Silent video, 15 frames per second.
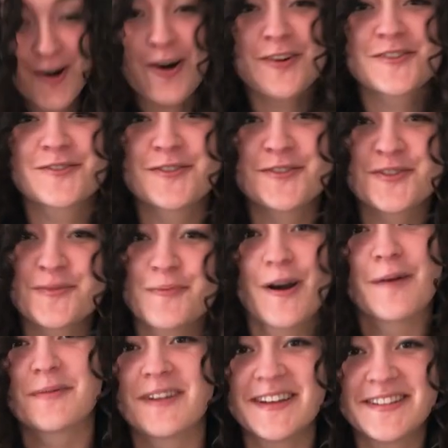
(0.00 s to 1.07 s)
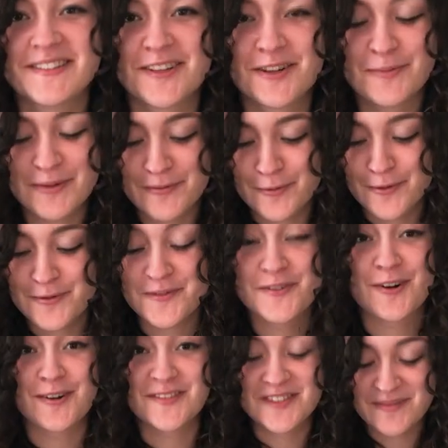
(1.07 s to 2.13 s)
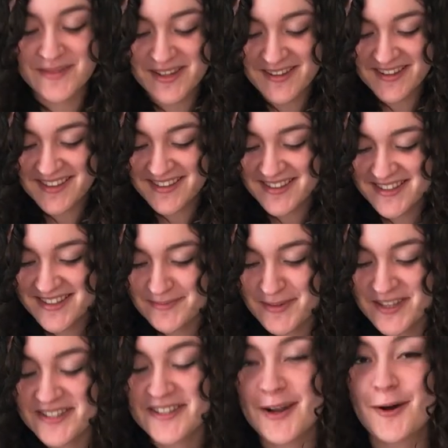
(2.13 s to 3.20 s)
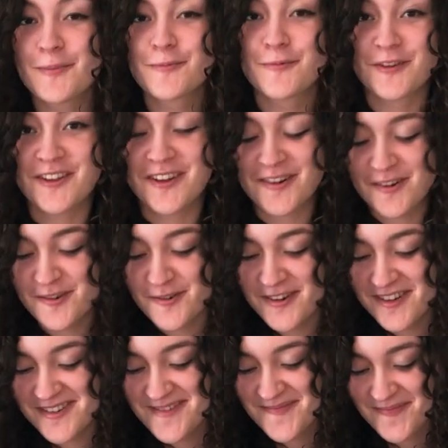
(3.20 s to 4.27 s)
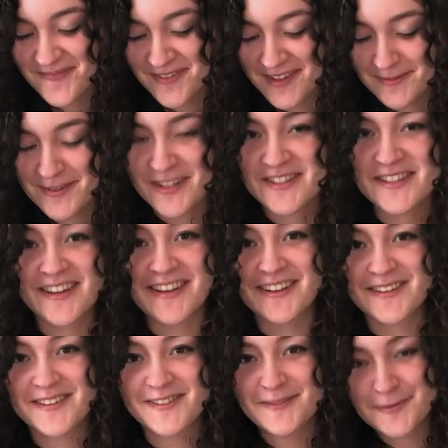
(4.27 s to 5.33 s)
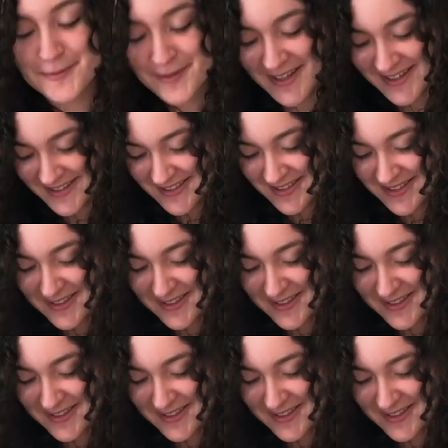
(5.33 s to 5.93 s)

Also, you should probably eat dinner before you start something like this, because now I'm really hungry, but it's like too late to